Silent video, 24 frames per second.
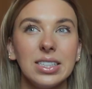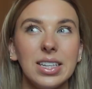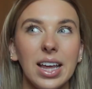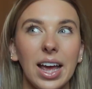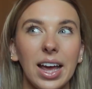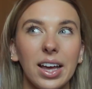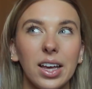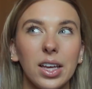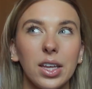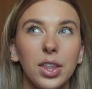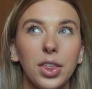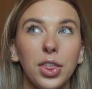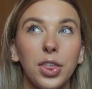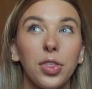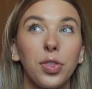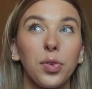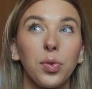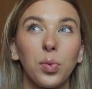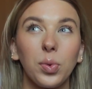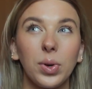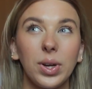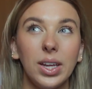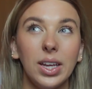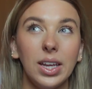Deck
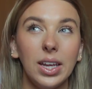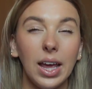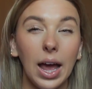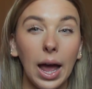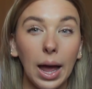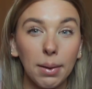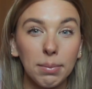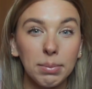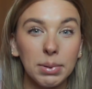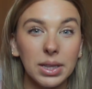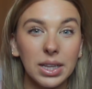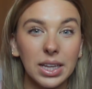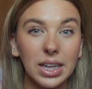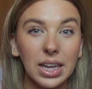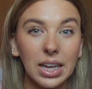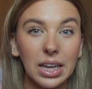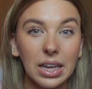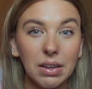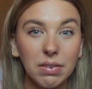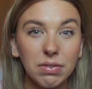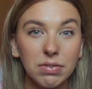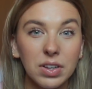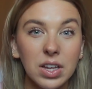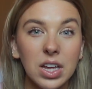3, I
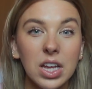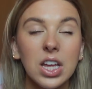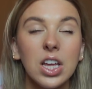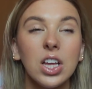believe.